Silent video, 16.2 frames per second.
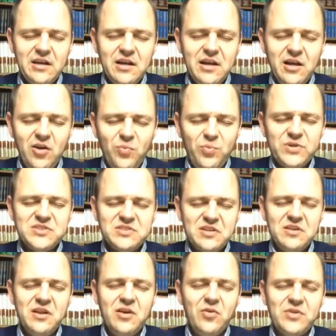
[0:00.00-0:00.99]
help us to
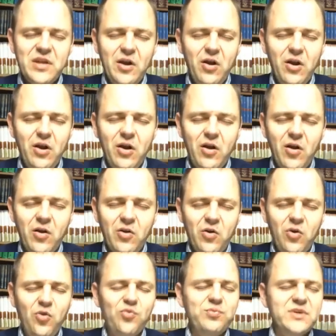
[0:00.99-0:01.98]
know that our, our
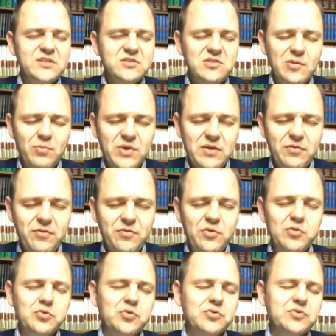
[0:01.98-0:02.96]
hope needs to be
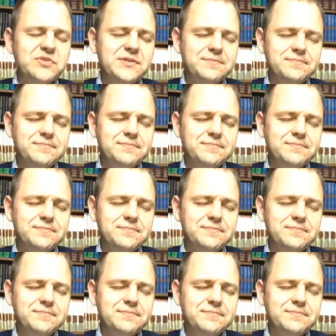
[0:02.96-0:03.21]
fueled